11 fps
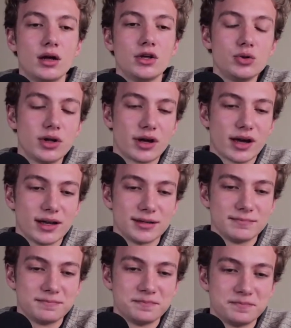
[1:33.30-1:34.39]
You look at it.
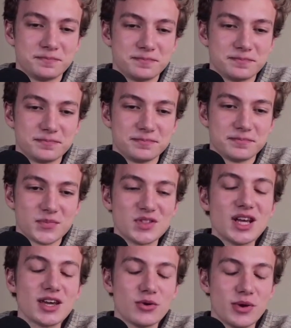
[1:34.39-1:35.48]

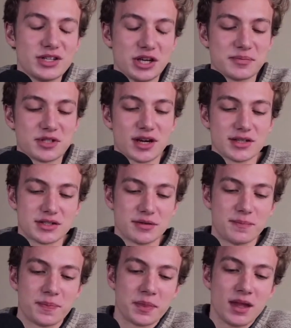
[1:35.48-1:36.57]
Take away chip shots.
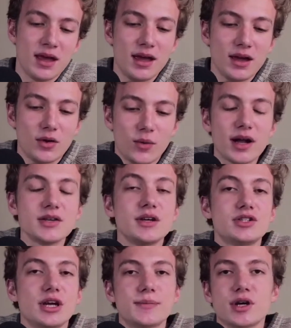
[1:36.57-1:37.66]
When I say
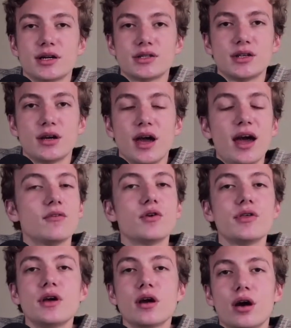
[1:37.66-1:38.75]
chip shots,
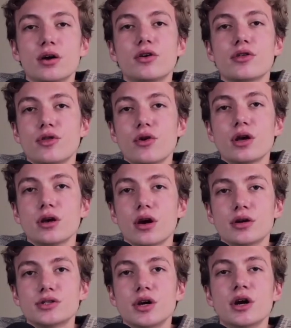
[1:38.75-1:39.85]
everything under 30
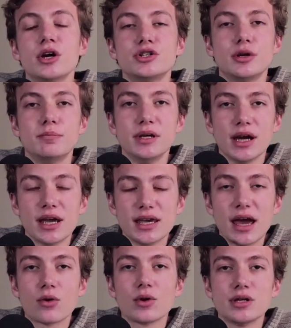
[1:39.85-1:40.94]
yards should be a
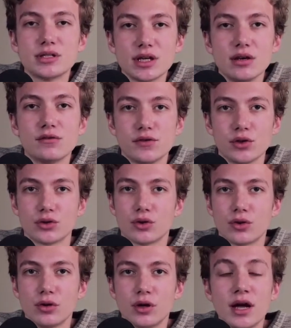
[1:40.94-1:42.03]
guarantee field
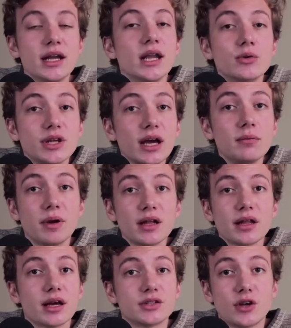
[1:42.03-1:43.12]
goal. Now, Dan
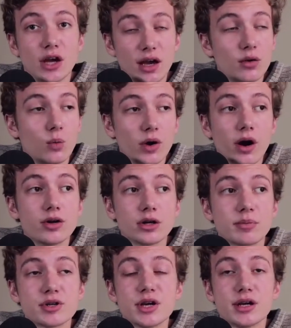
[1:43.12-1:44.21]
Bailey has hit
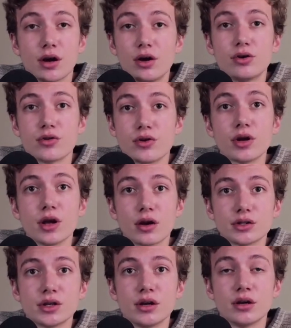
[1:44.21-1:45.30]
100% under 30 yards